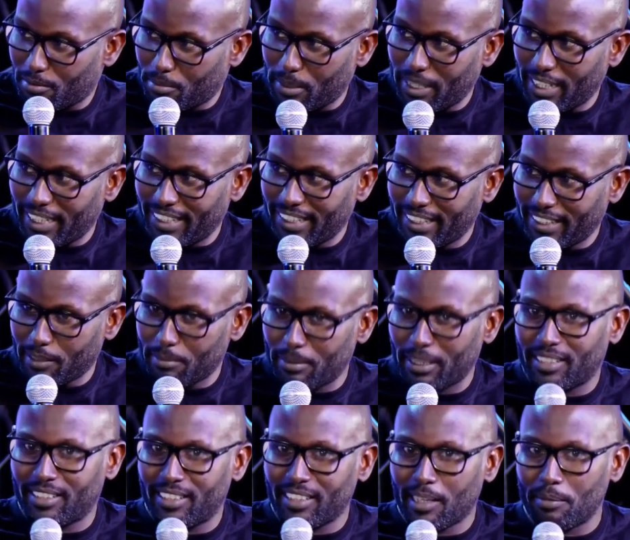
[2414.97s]
P&L,
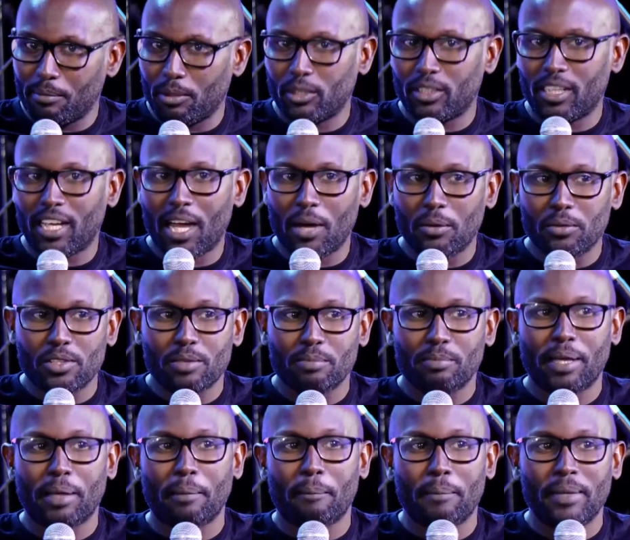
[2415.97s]
but think about how is
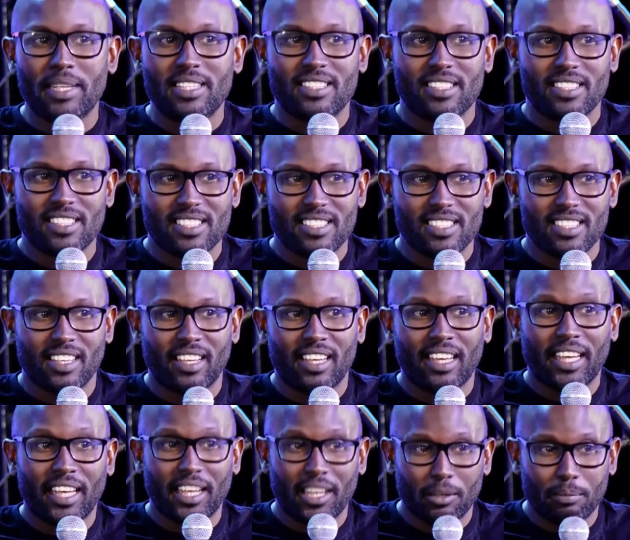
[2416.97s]
my business
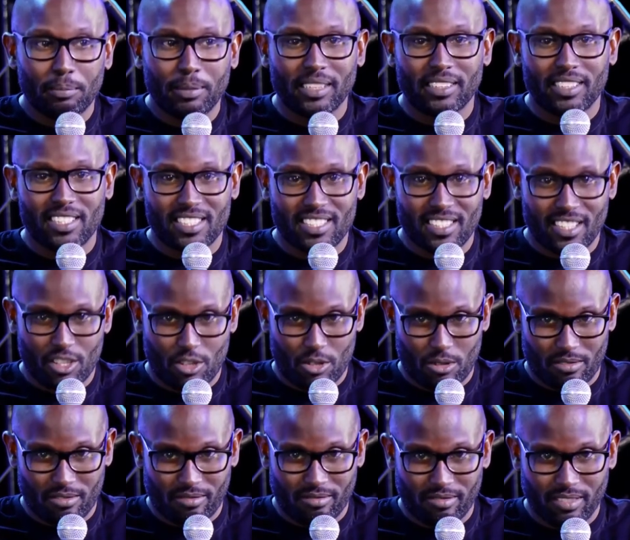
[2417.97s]
helping this
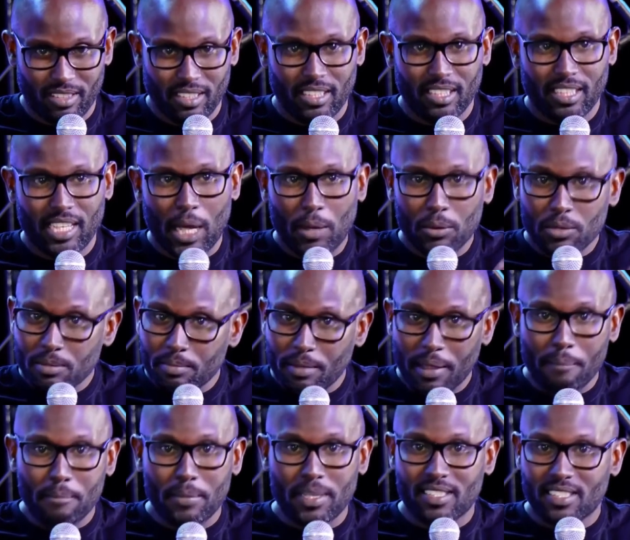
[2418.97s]
nation? How is
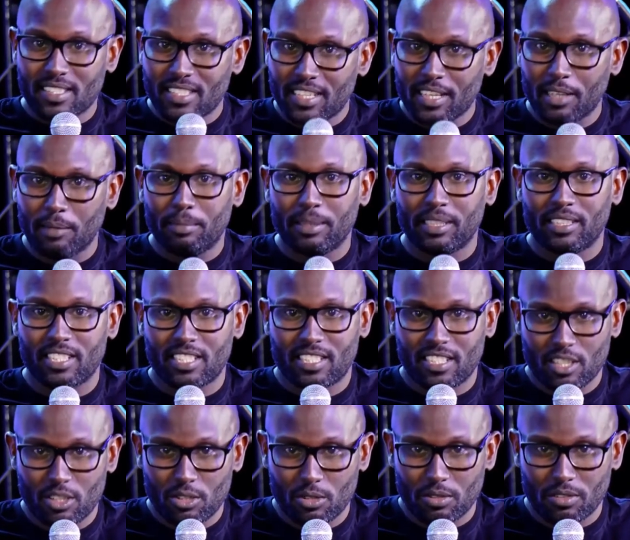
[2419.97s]
my business helping this
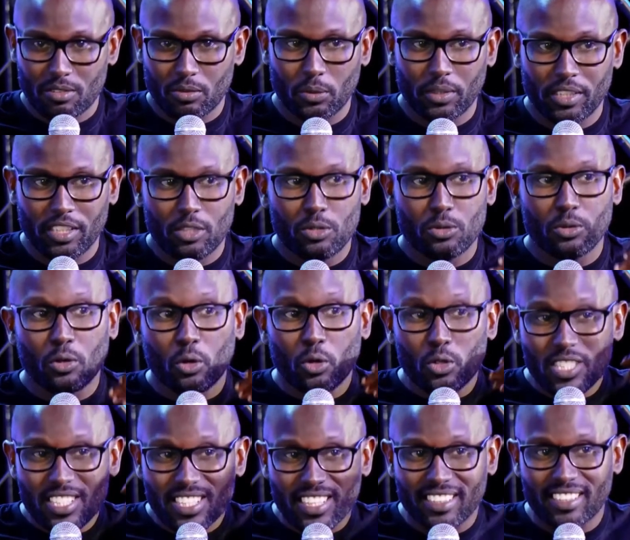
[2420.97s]
nation? We need to
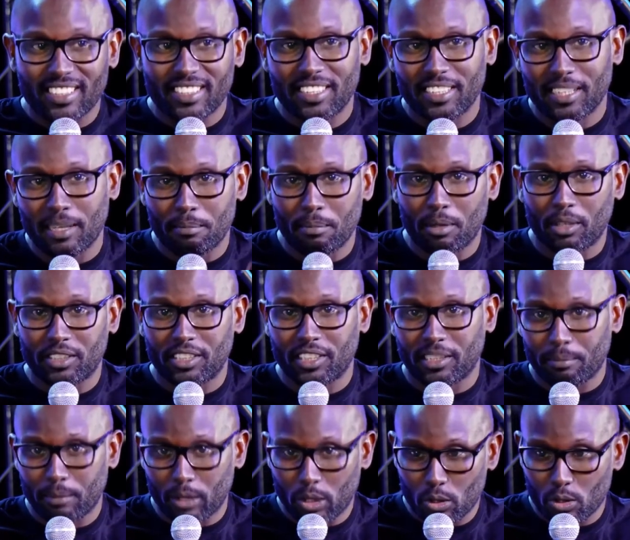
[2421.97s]
constantly think about
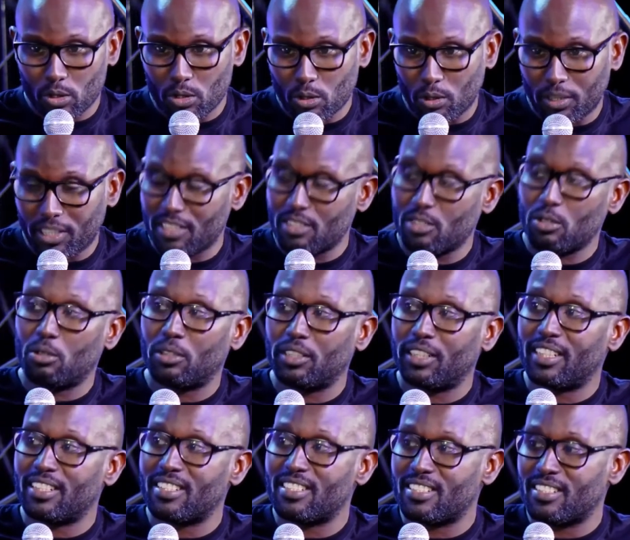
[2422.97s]
that, because God has
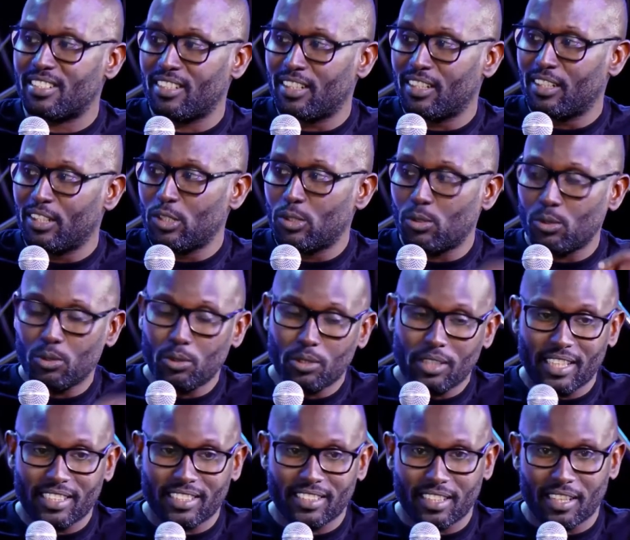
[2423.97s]
called us to do
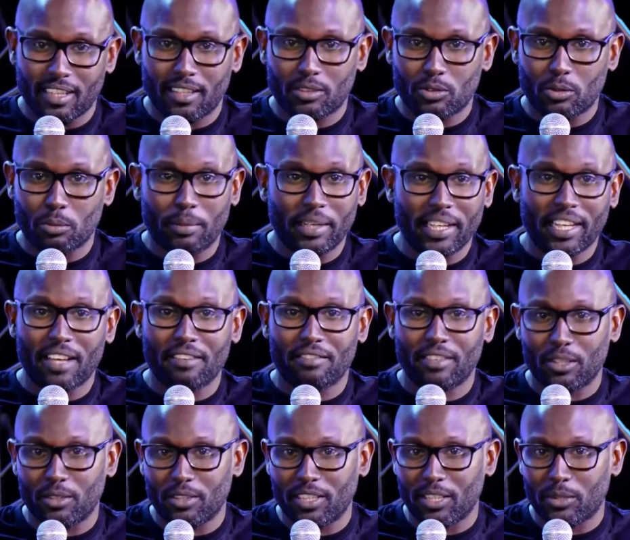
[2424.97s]
that to bring
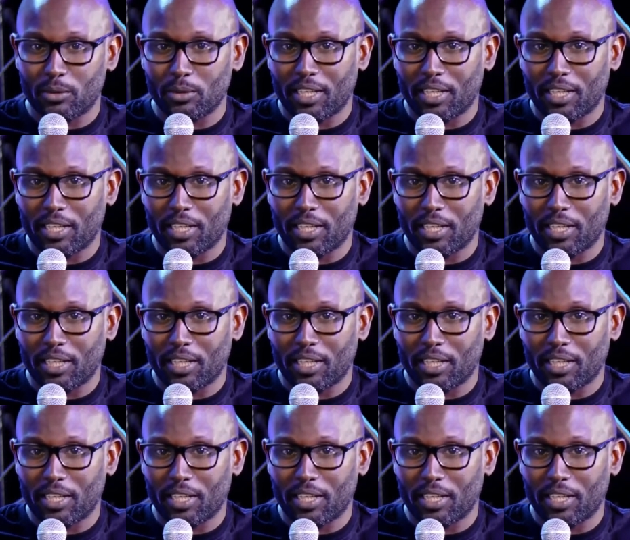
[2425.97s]
heaven on earth.